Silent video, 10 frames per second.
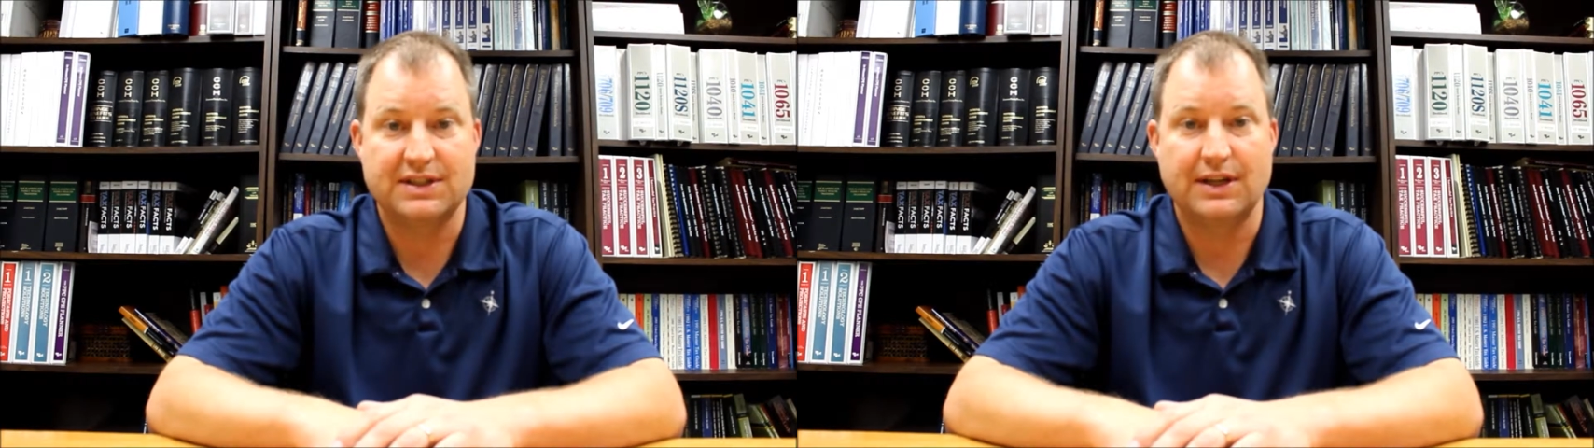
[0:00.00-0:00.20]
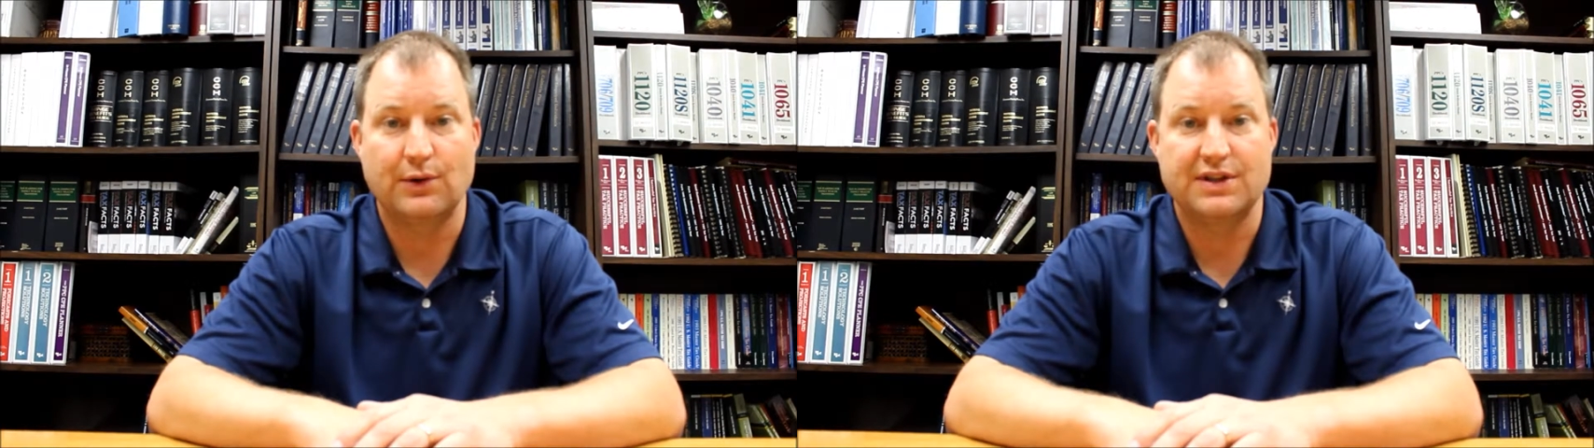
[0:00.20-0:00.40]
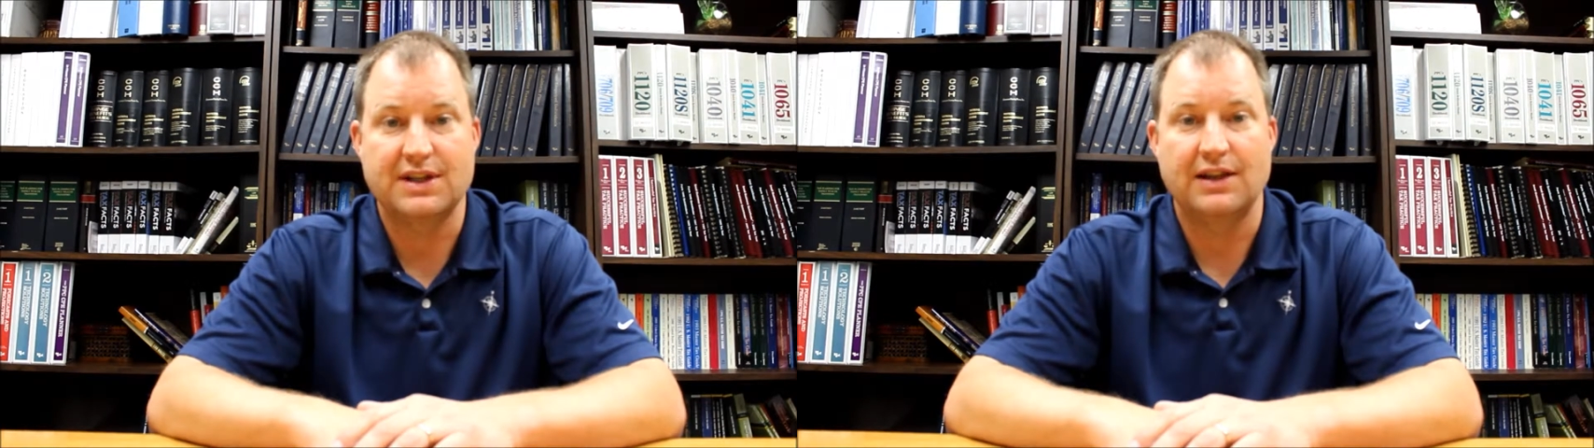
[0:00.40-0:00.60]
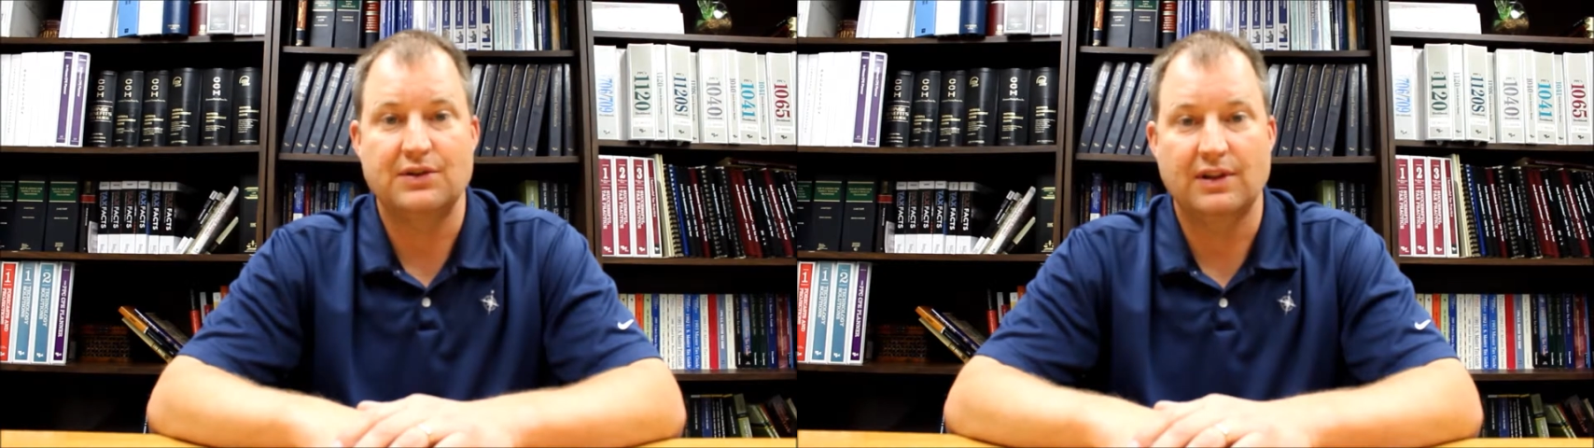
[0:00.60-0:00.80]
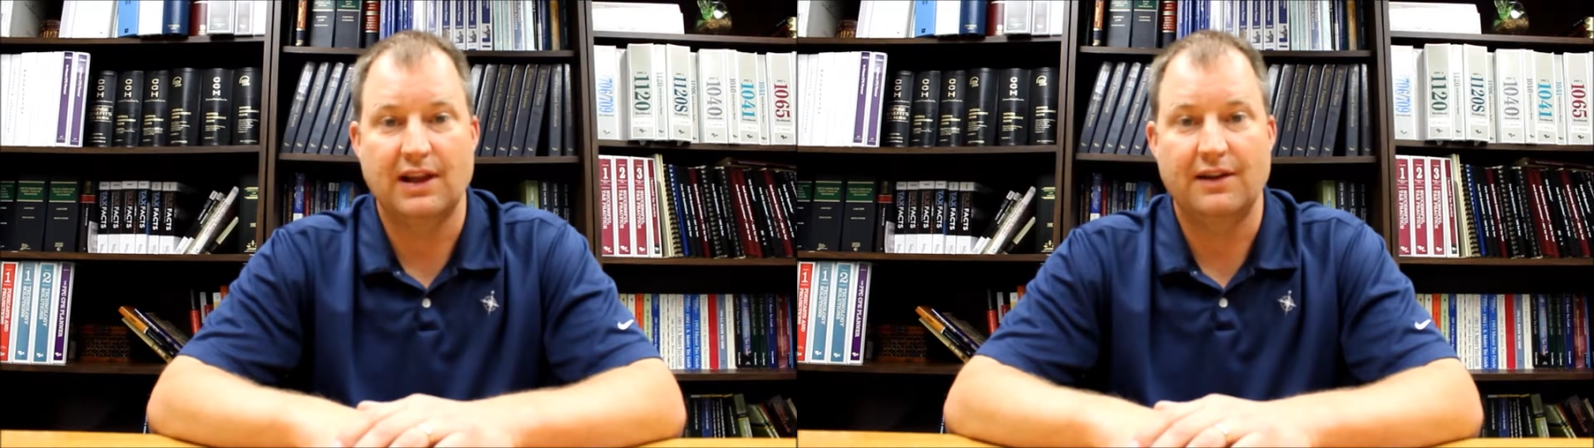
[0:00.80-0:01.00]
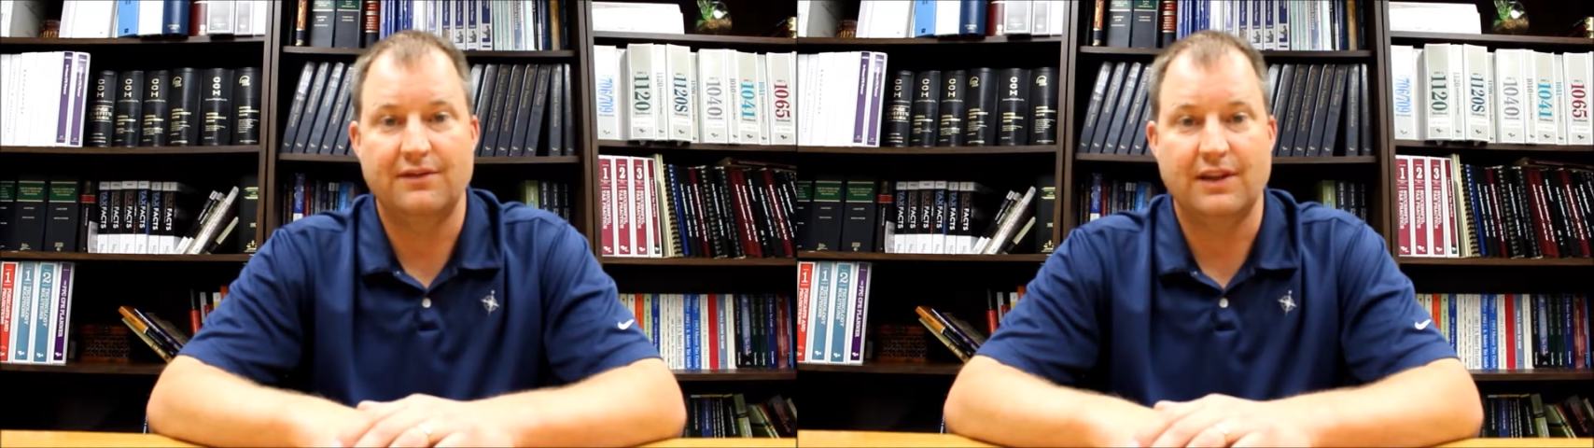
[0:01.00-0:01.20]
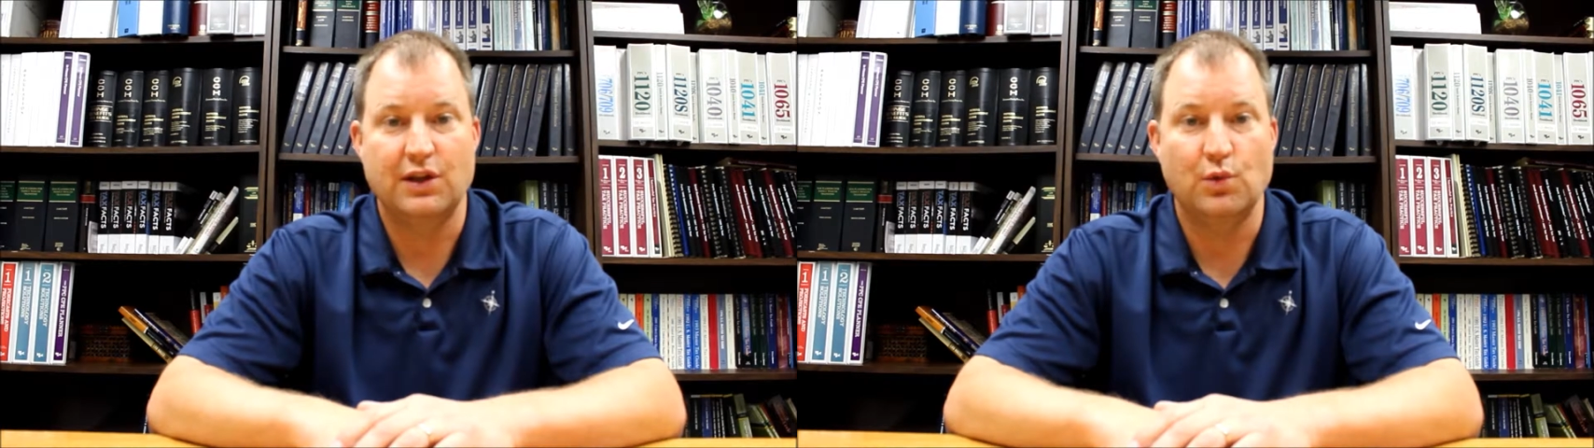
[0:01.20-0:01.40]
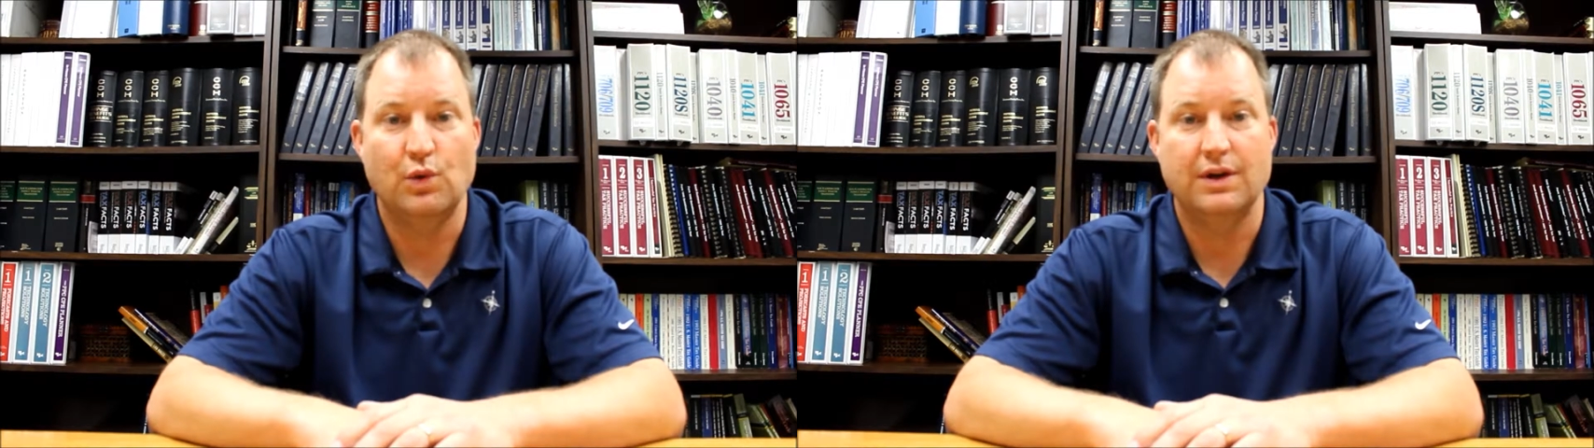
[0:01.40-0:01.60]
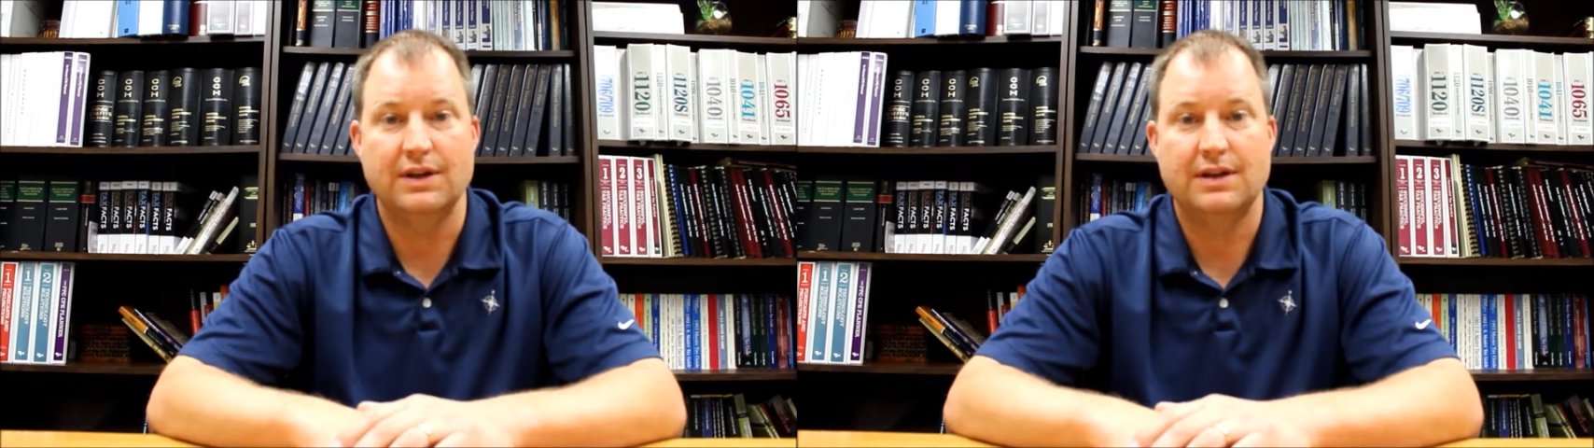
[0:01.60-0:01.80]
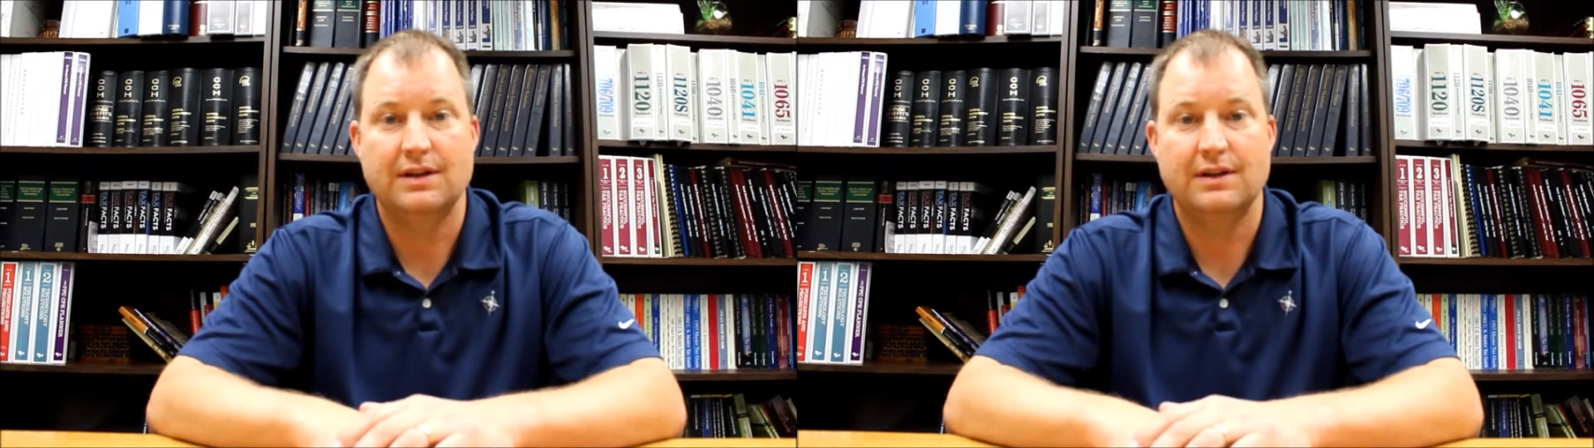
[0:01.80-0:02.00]
C or Schedule F that you
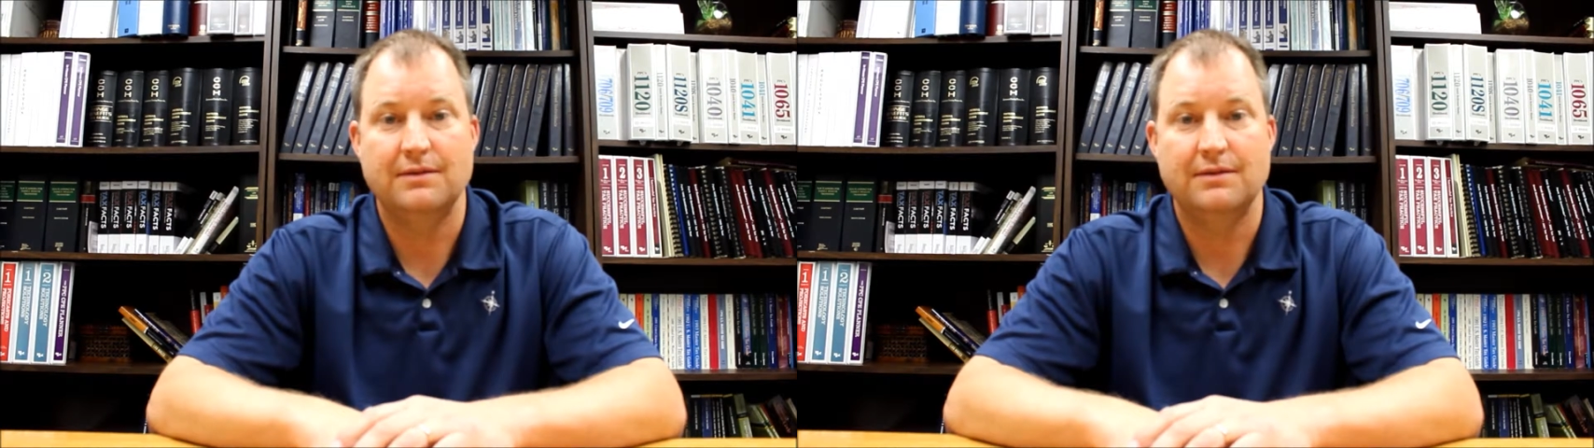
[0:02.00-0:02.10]
wouldn't